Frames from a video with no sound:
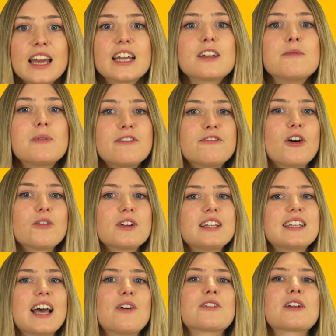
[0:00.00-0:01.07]
It can be folded
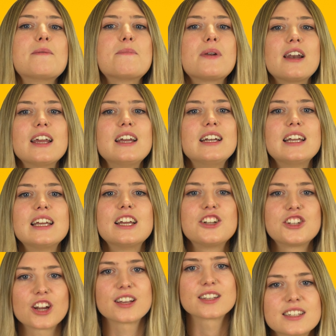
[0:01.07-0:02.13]
down completely in
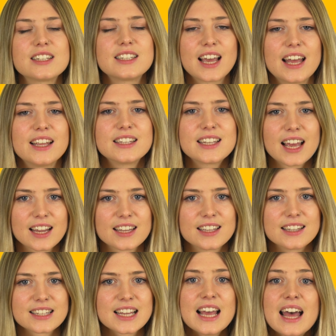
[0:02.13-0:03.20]
just 10
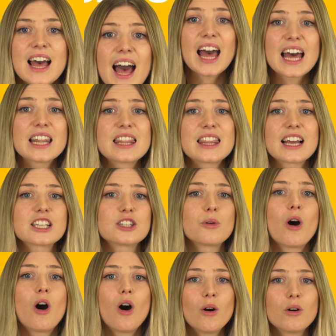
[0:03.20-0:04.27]
seconds. And thanks to a
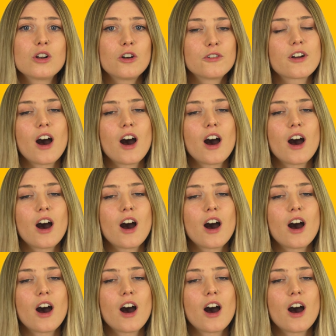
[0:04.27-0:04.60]
whole lot of